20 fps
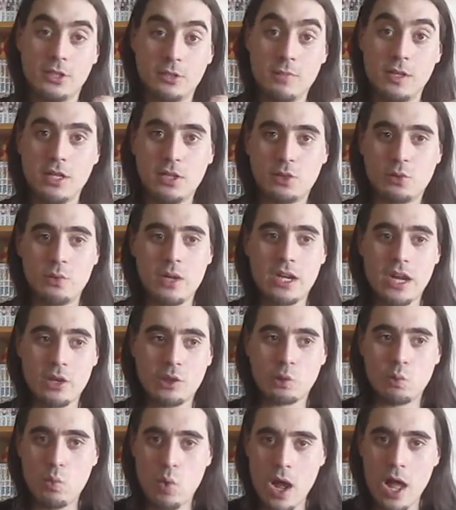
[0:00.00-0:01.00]
to me this week
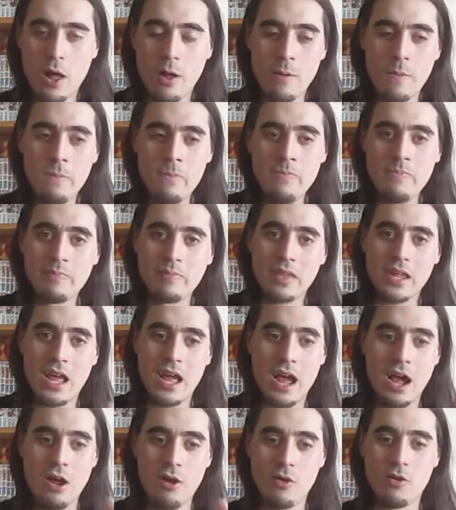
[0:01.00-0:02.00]
as well,
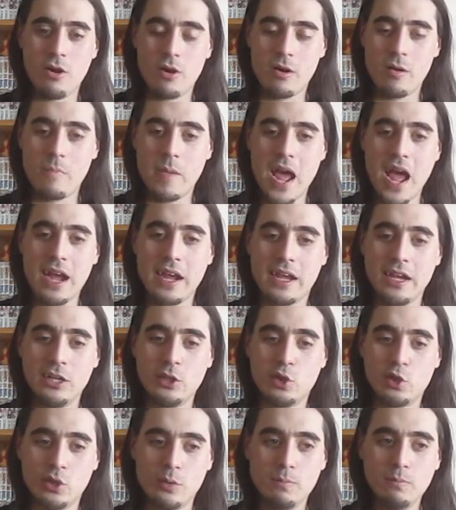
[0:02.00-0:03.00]
I ordered a
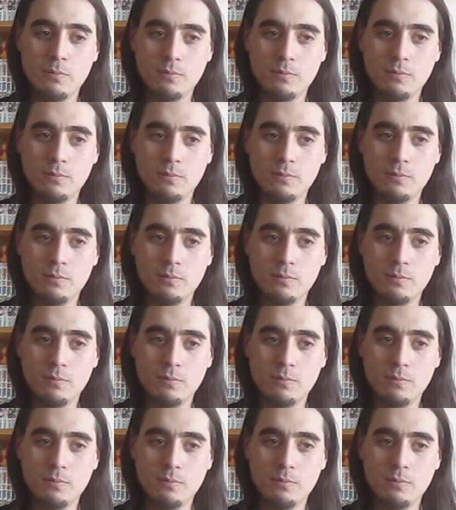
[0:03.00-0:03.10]
package,